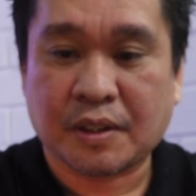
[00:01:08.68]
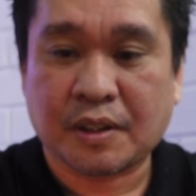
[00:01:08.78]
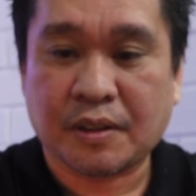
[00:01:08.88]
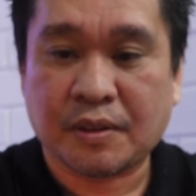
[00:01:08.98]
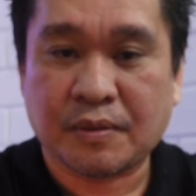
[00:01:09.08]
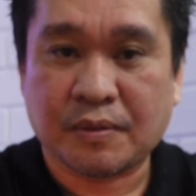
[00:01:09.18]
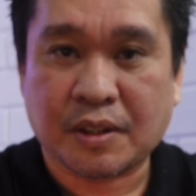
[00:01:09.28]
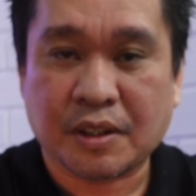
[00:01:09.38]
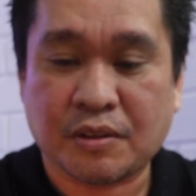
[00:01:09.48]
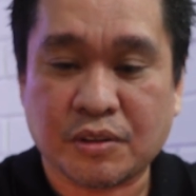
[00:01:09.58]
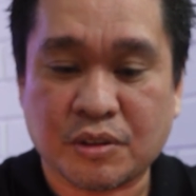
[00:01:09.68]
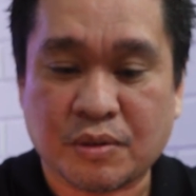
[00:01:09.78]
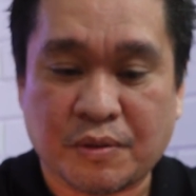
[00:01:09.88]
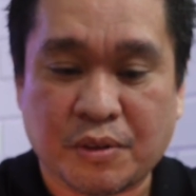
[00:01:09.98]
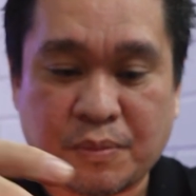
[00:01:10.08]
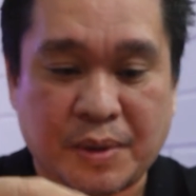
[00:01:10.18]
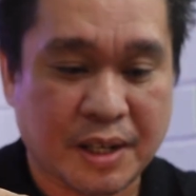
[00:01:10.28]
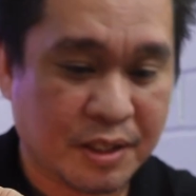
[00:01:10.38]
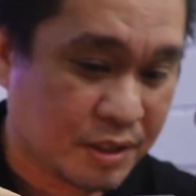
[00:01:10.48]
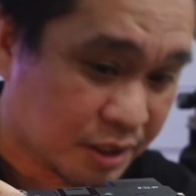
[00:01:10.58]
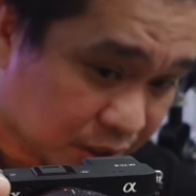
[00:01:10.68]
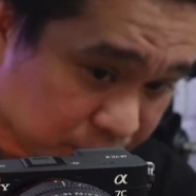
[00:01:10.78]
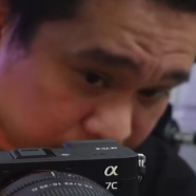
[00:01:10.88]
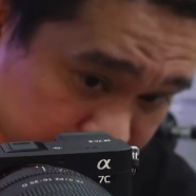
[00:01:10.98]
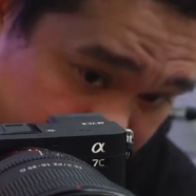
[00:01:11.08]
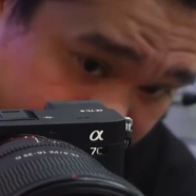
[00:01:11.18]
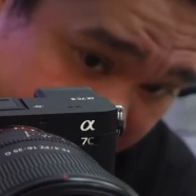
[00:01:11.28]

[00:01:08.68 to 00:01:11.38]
Okay. We can use this one for balancing. Make sure